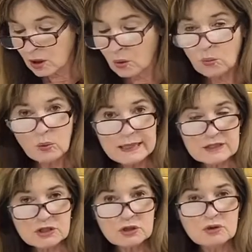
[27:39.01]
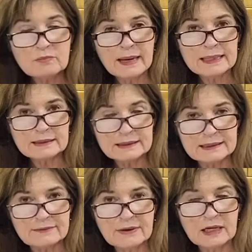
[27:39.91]
we too may
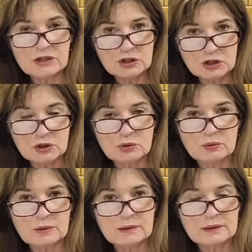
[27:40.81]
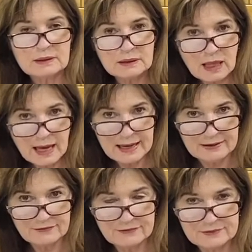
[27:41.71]
live a new
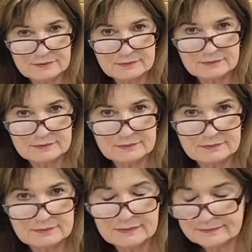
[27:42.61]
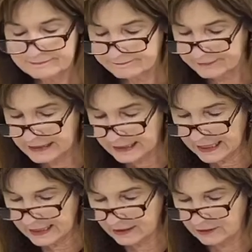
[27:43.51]
life.
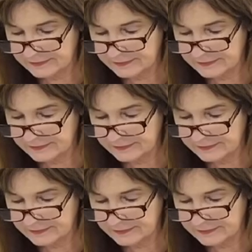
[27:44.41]
Now,